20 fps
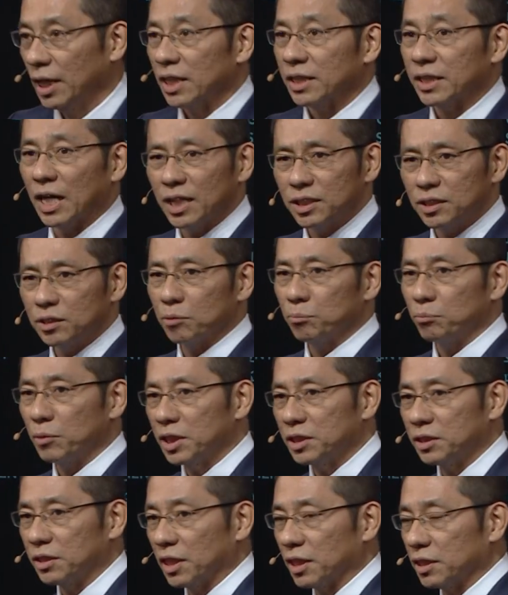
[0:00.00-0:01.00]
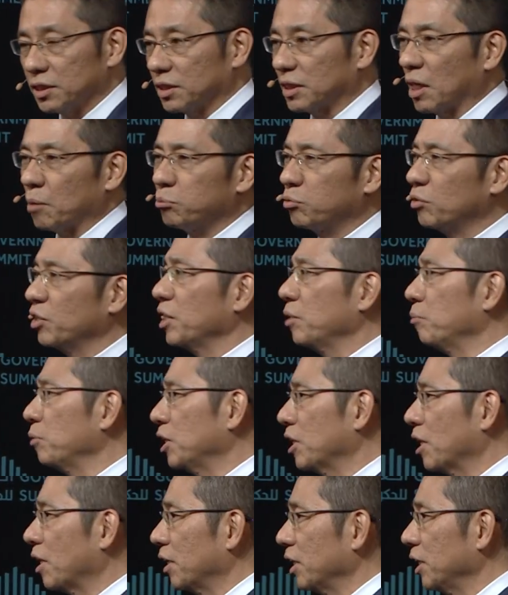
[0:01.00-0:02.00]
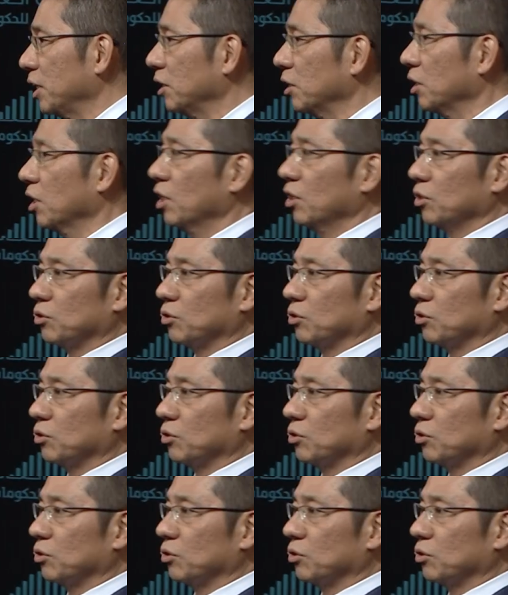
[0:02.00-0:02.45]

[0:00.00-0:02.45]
That's the message. Subliminally,